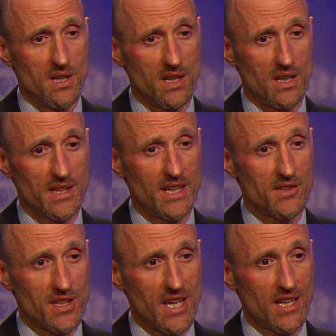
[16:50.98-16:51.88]
Uh, the
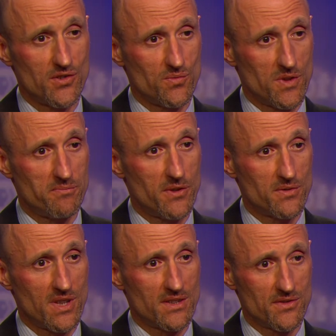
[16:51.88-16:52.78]
other cancers where
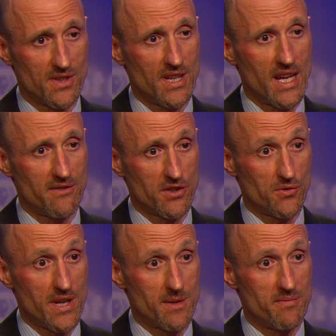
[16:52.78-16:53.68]
protons are going to have a
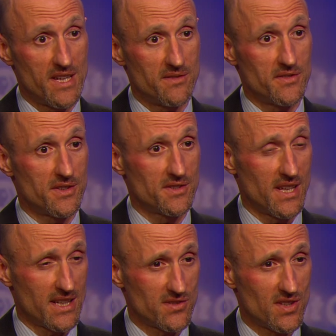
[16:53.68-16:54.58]
greater benefit are
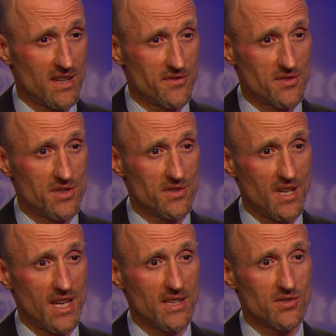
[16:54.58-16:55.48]
like esophageal
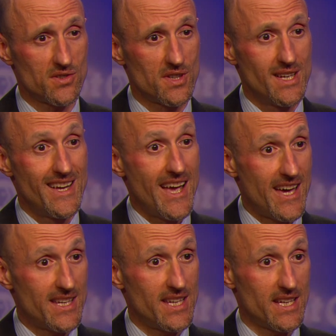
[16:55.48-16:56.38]
cancer,
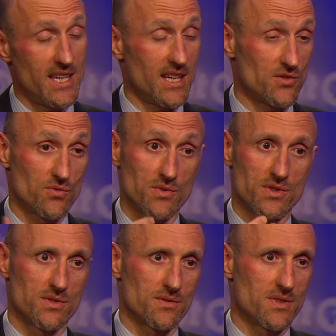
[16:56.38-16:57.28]
head and neck cancers,
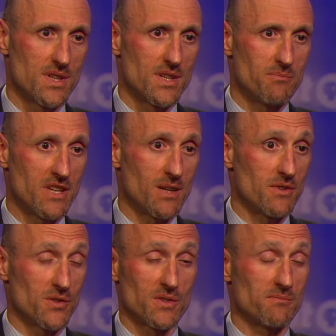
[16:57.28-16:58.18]
which is
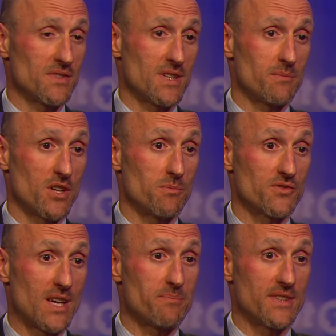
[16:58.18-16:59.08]
becoming, becoming
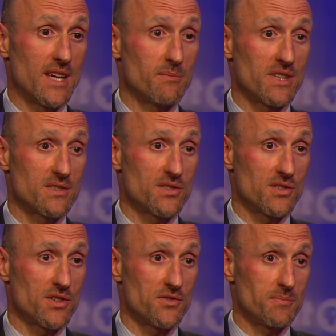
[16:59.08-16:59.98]
almost epidemic in this
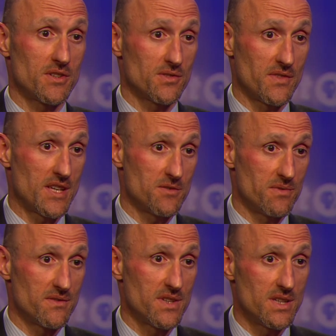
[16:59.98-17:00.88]
country because of
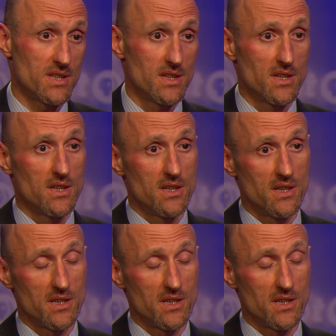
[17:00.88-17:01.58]
HPV right.